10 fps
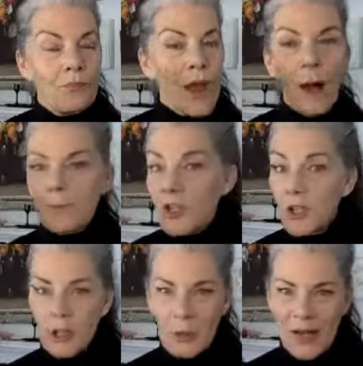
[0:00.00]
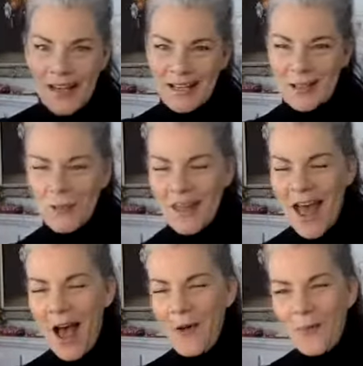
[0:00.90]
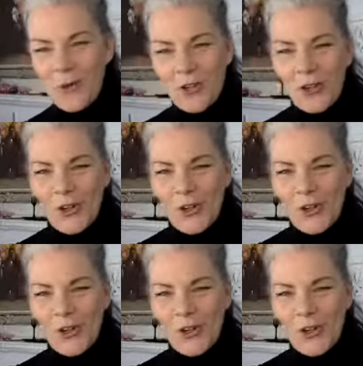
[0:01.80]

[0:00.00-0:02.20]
up to 2 weeks without washing your